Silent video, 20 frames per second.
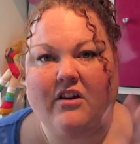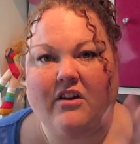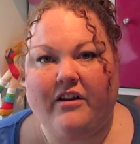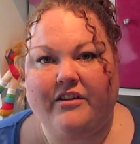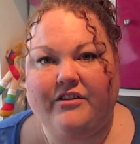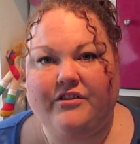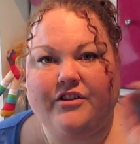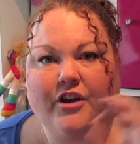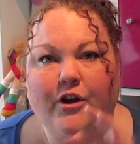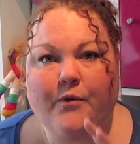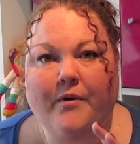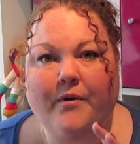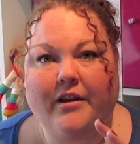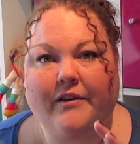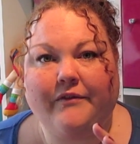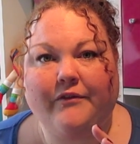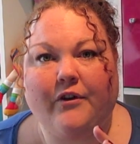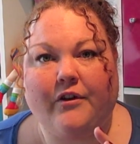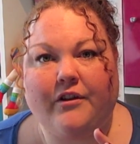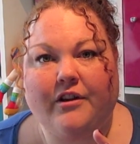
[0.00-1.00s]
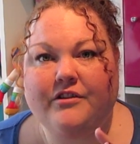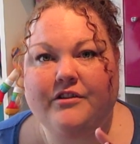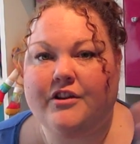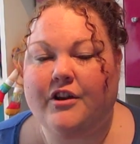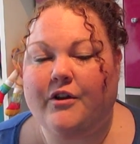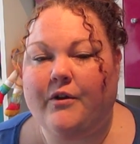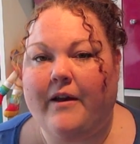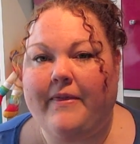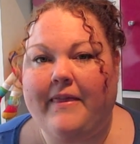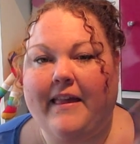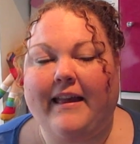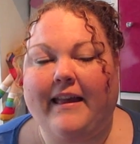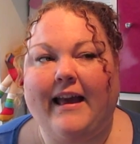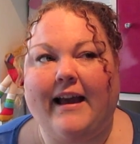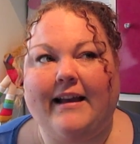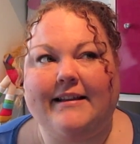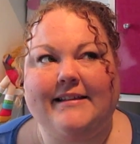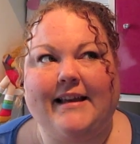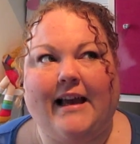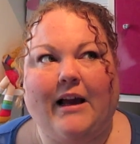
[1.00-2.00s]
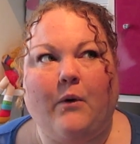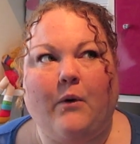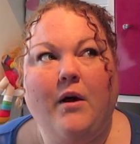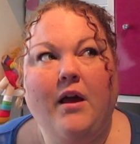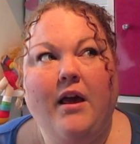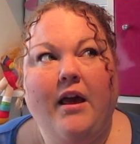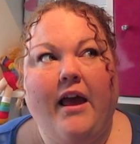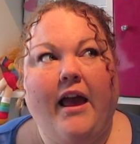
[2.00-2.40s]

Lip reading: I do what I've got to do and then get out.